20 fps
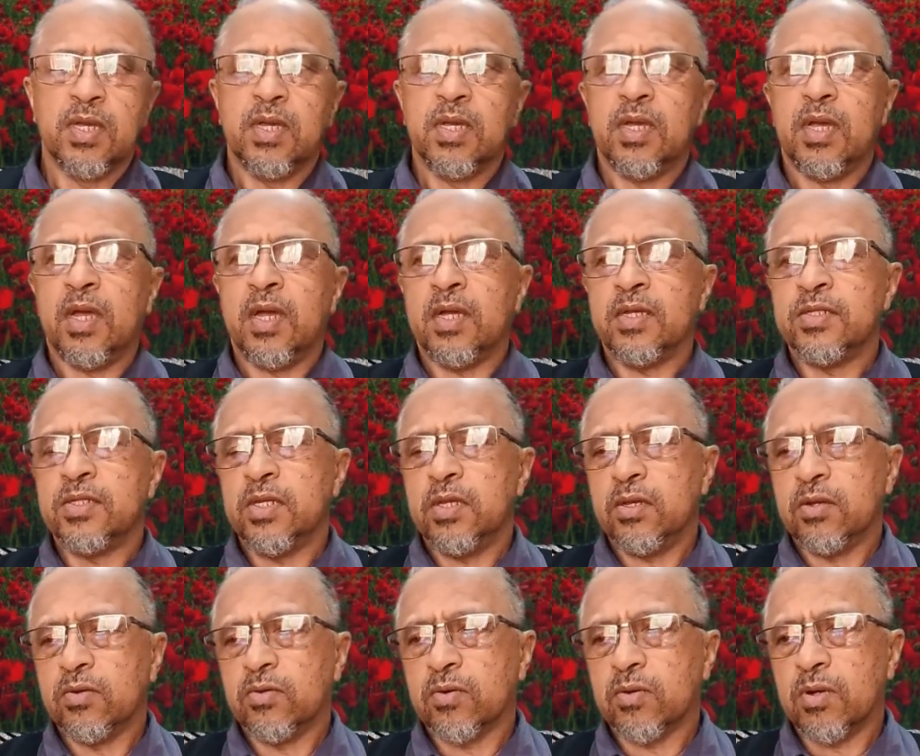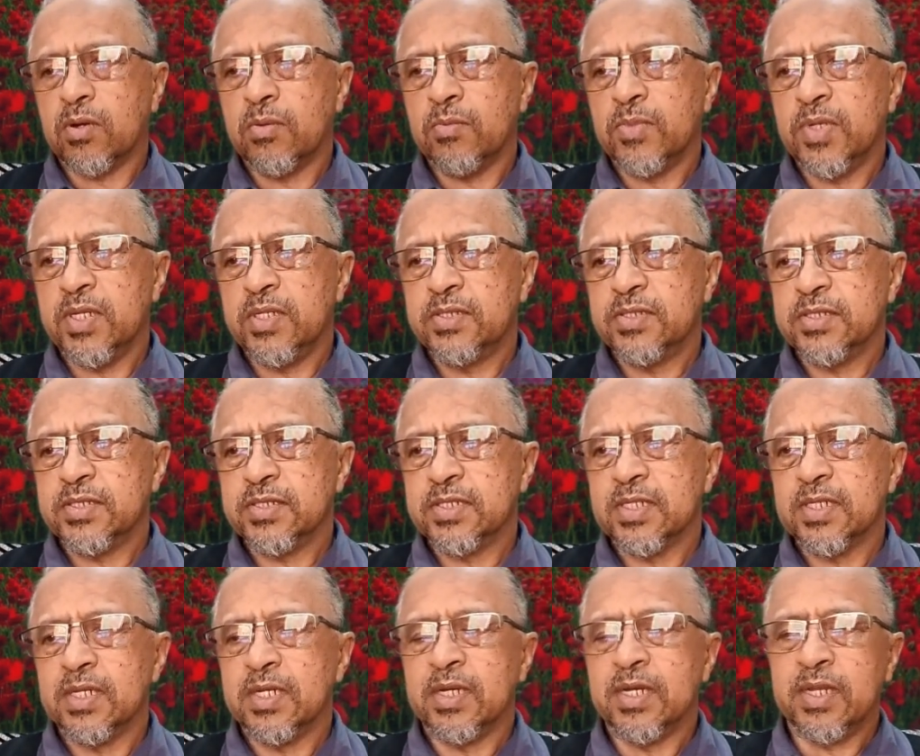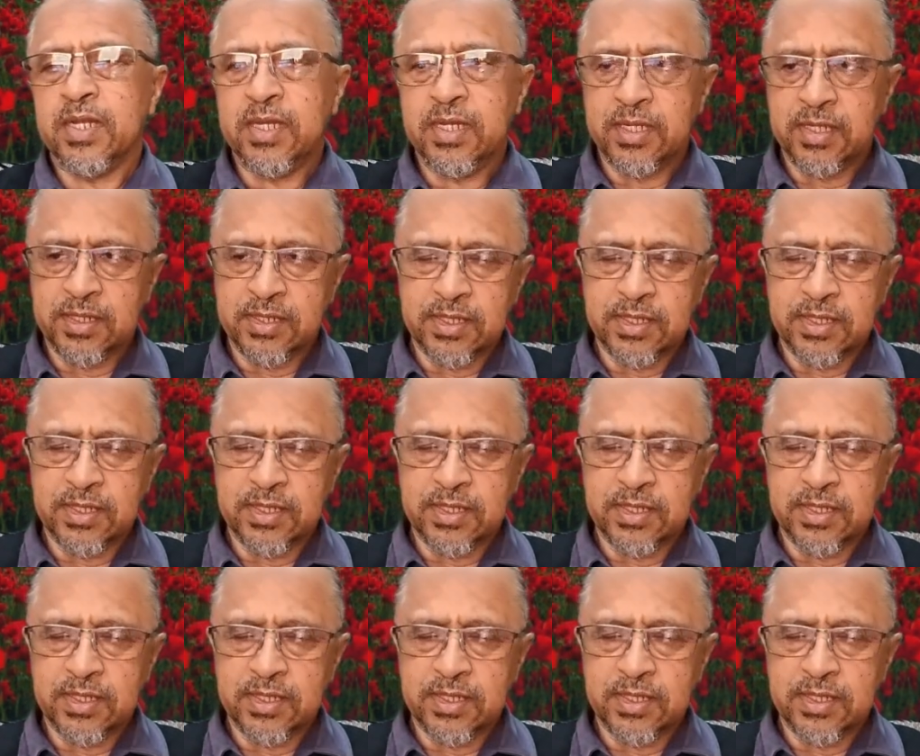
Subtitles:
and ikra means read.